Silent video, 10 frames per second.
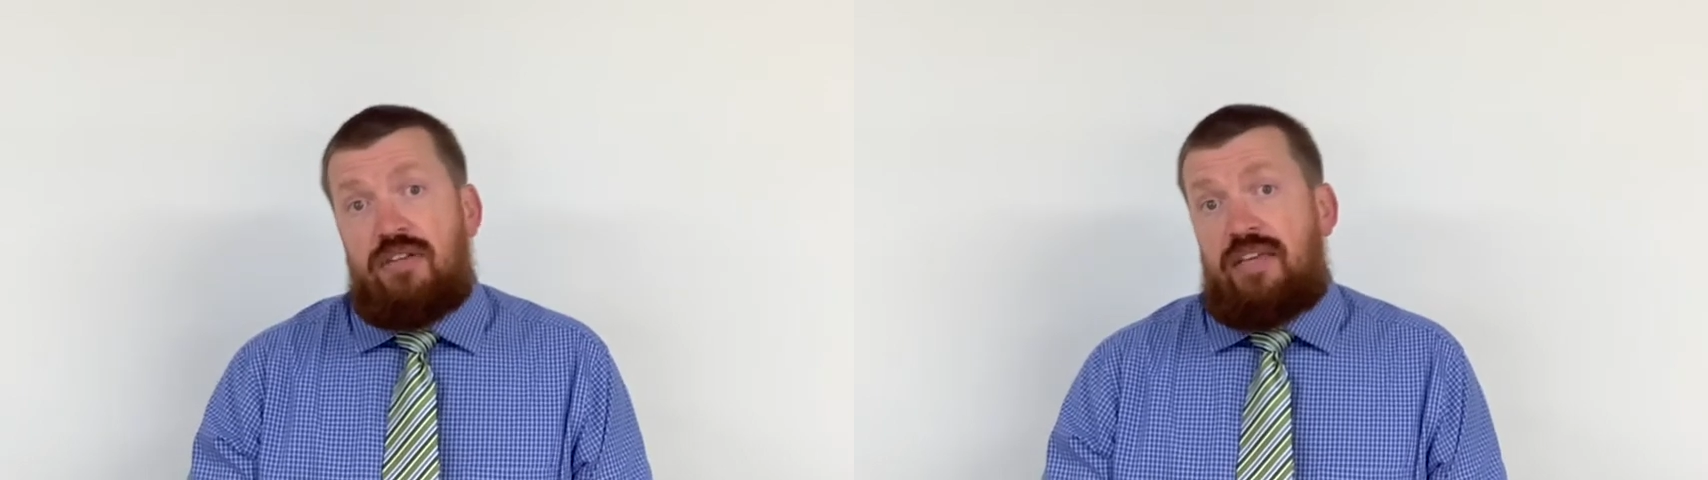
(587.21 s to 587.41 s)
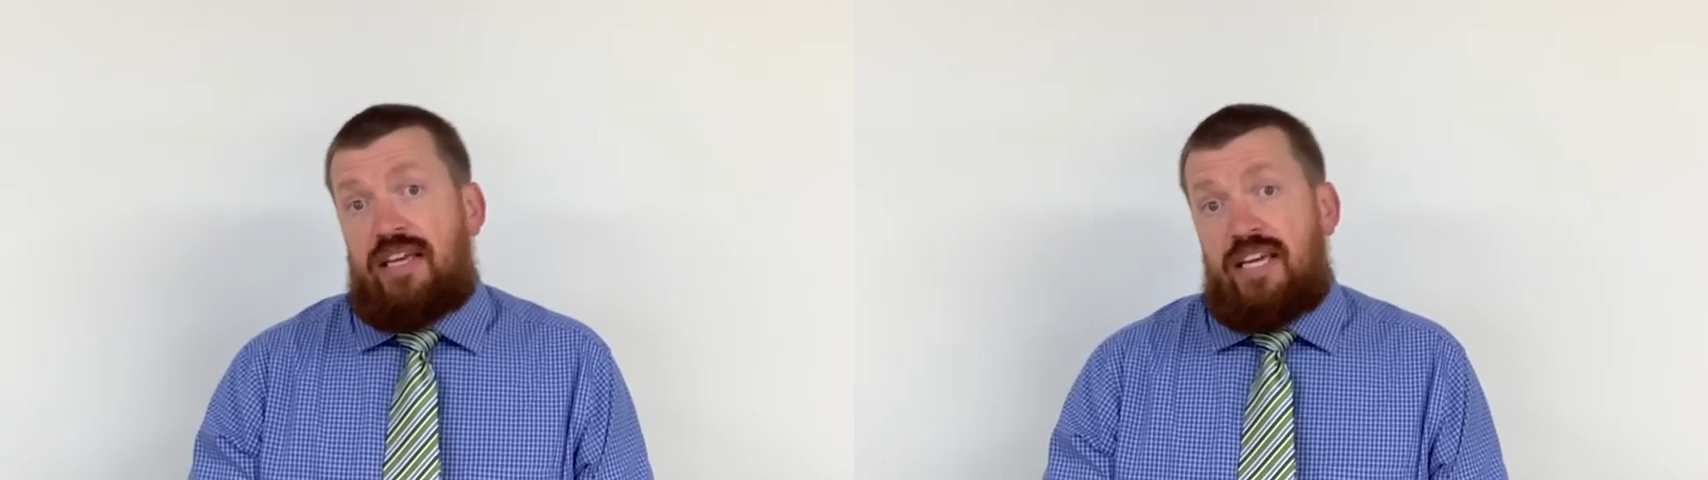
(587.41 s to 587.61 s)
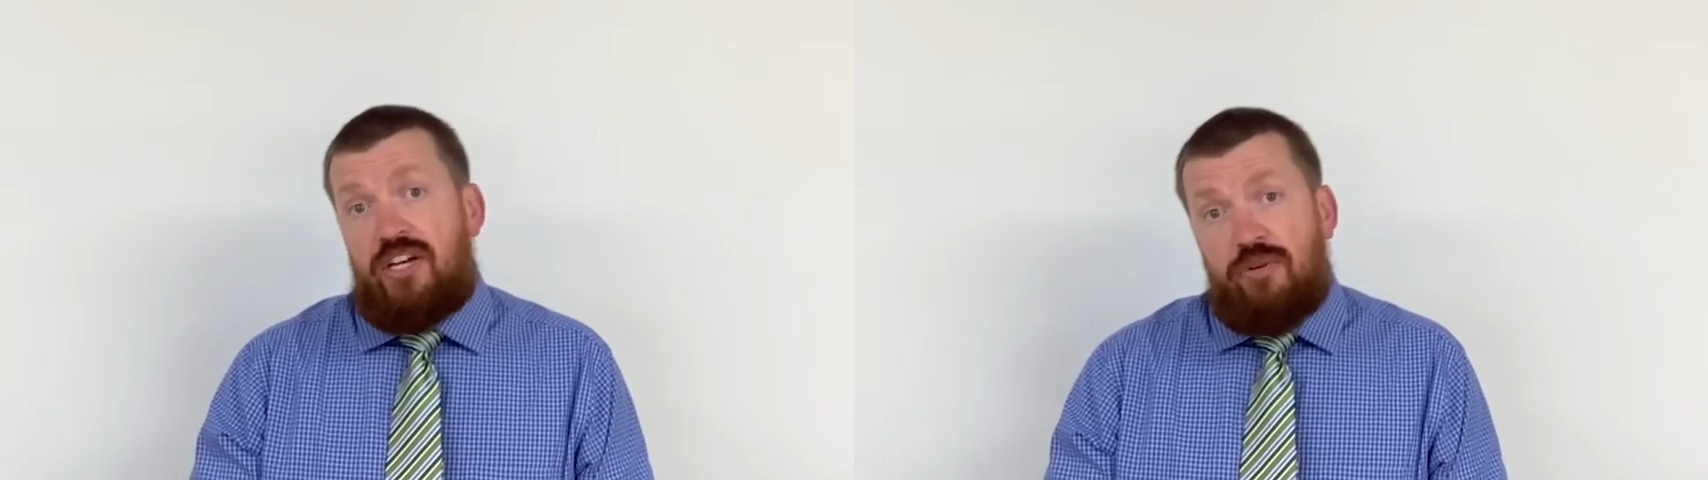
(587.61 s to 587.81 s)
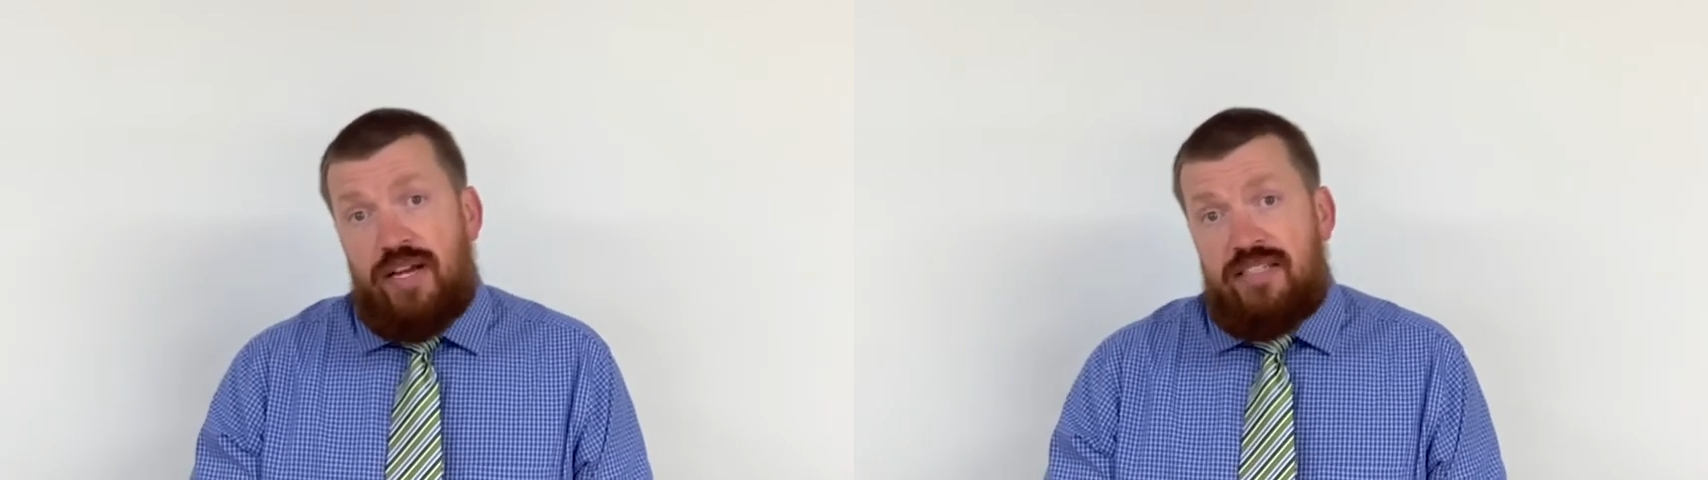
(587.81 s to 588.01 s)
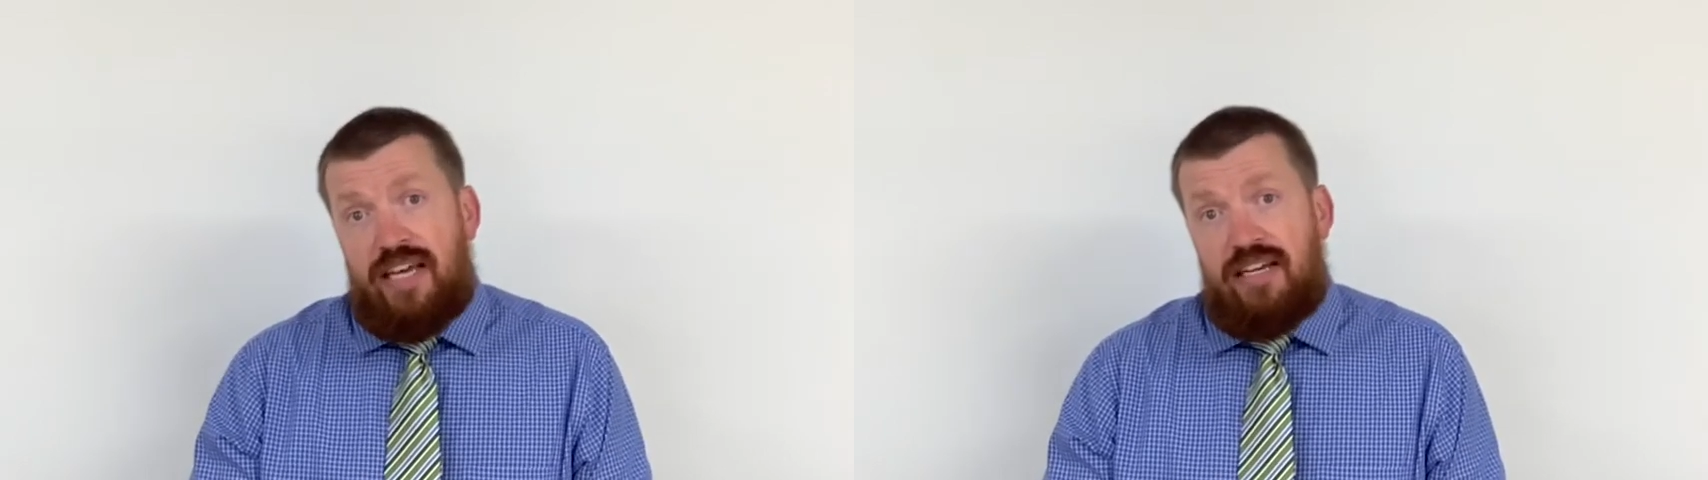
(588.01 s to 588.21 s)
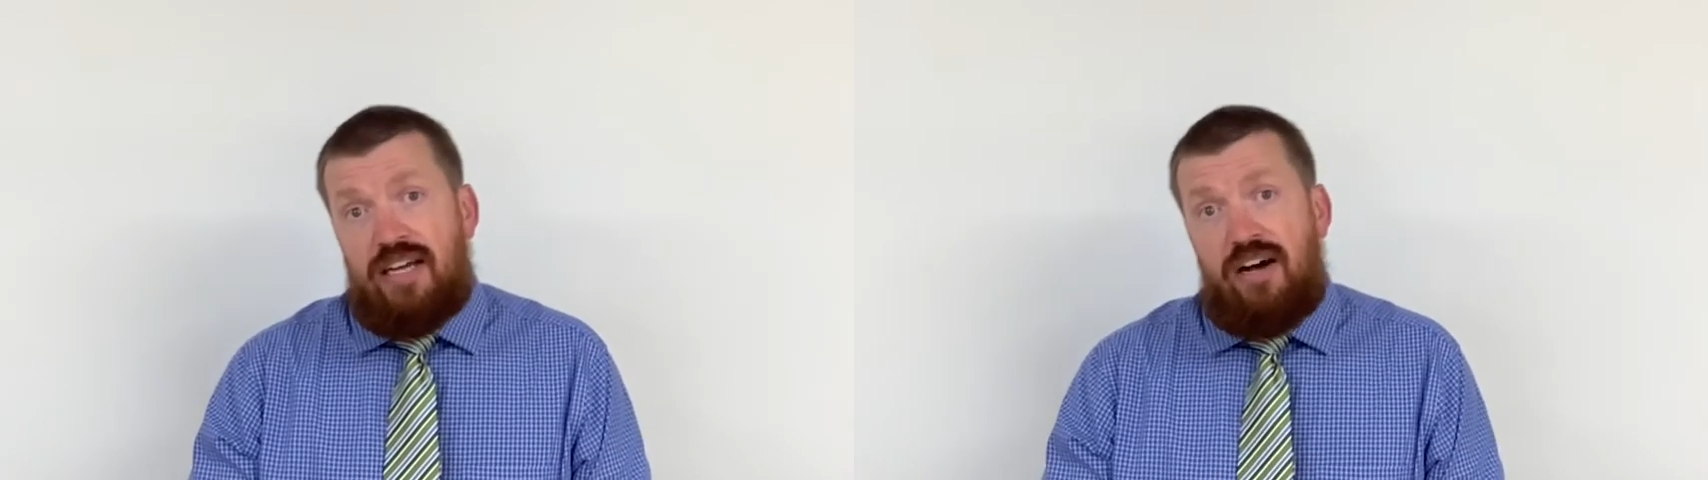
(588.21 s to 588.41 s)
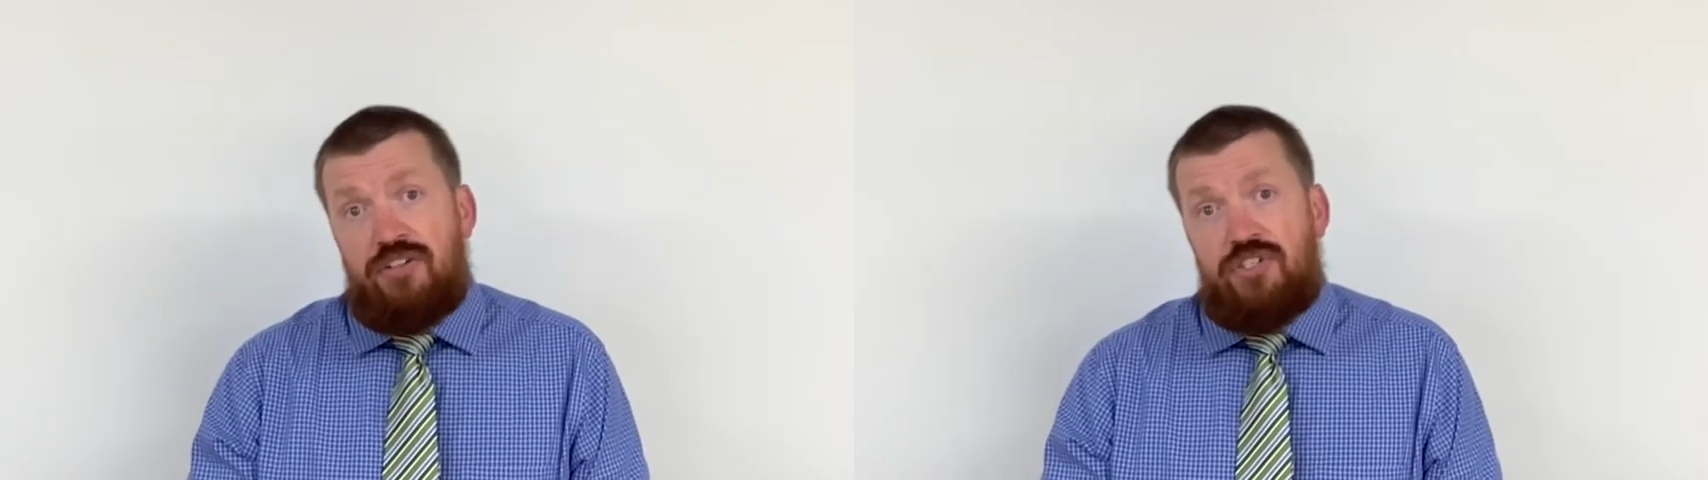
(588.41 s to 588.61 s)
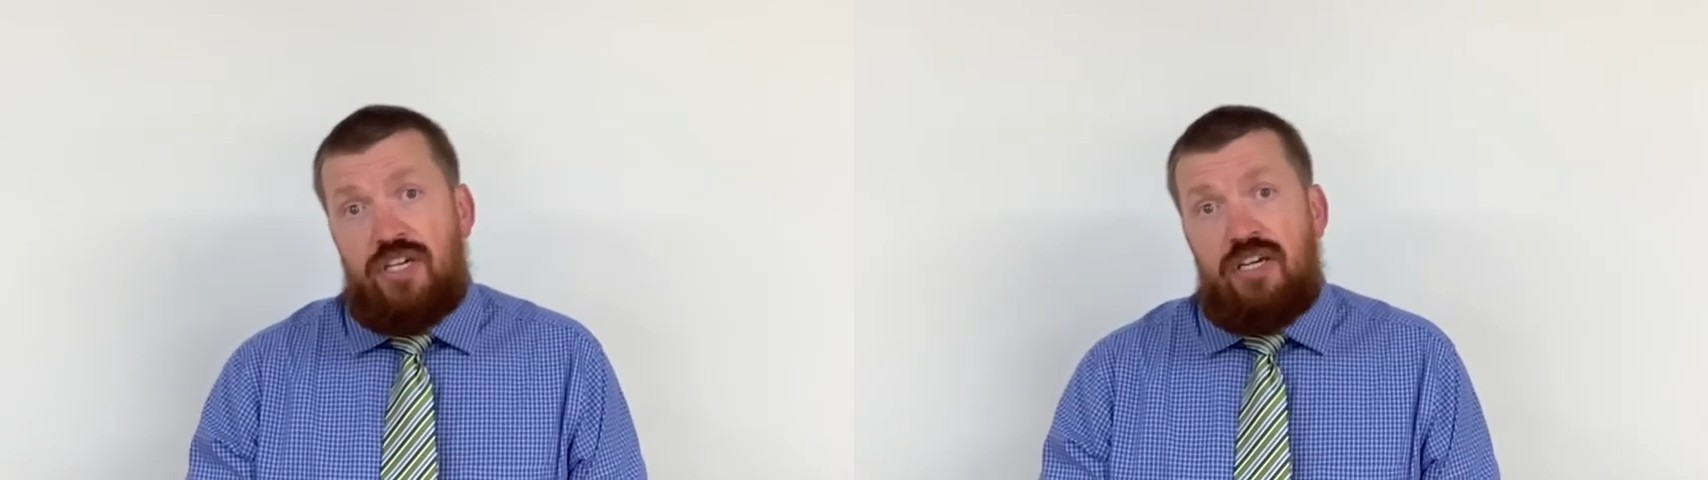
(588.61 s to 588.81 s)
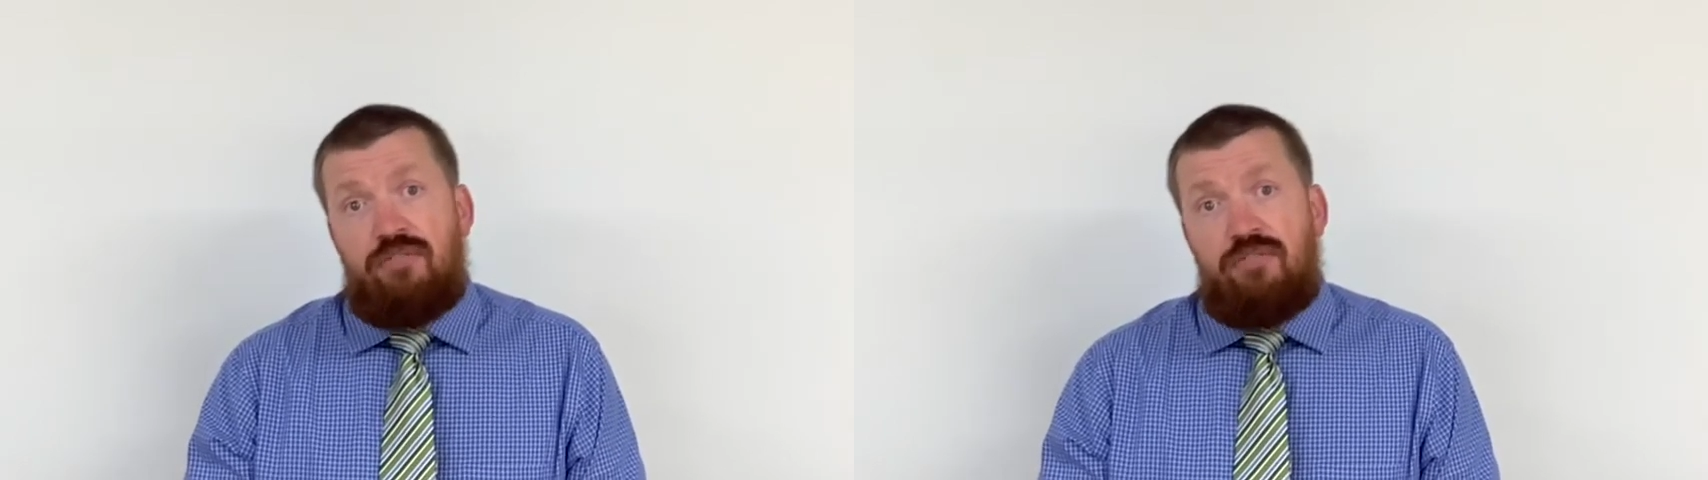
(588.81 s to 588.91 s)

that integrate technology